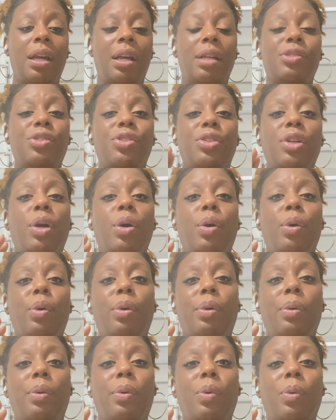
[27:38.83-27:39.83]

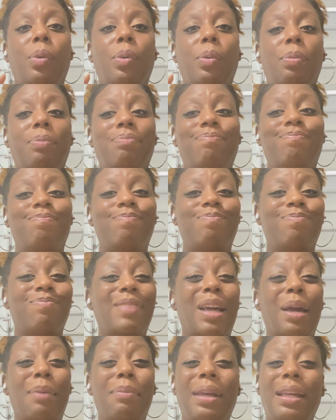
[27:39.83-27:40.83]
So,
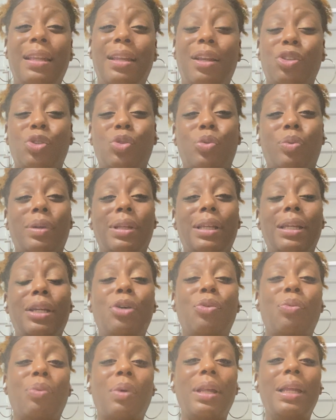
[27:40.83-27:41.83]
I mean,
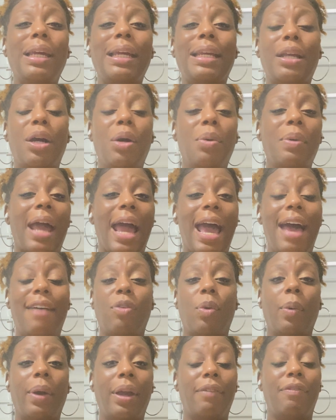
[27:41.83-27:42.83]
you really don't have
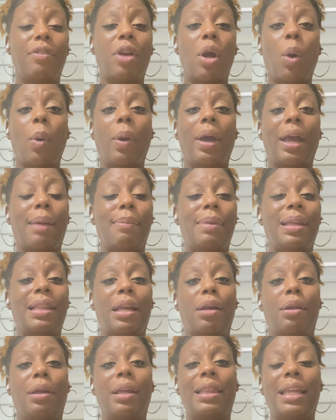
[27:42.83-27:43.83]
a way of knowing. I mean,
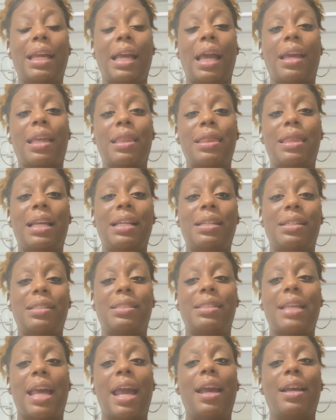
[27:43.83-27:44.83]
the only thing I can think to
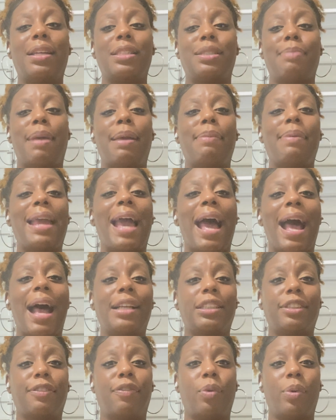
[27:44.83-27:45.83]
say is maybe
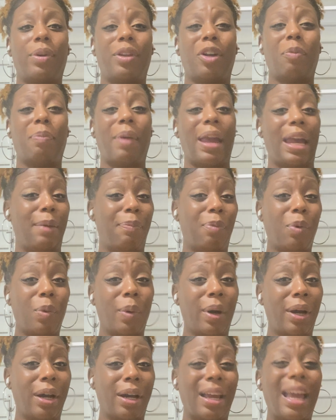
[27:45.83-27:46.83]
ask for their
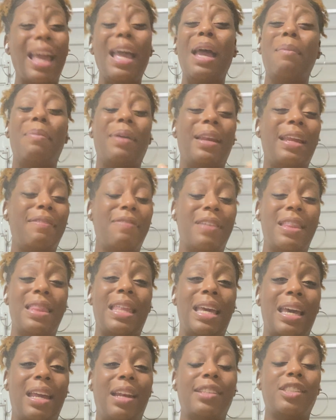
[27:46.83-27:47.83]
paperwork. But even
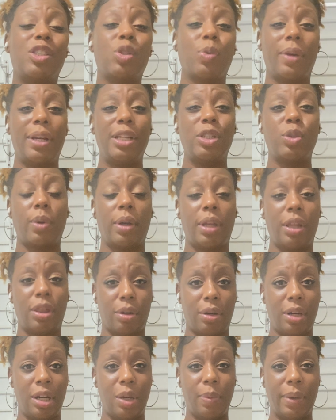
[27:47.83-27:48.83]
then, it's
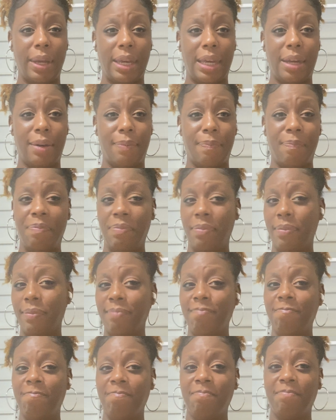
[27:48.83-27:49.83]
2023. We can
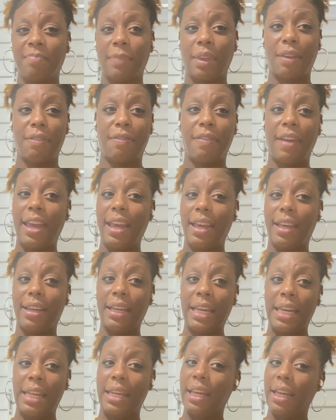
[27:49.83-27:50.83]
fake
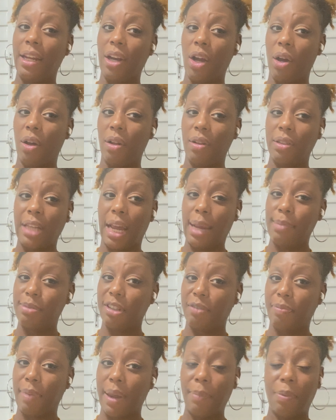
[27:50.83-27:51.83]
any and all types
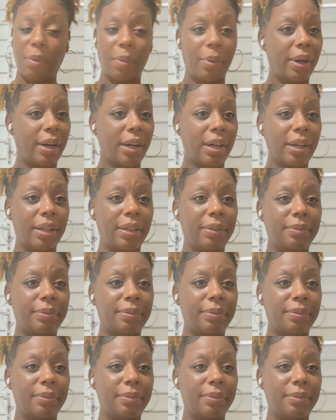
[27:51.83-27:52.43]
of paperwork.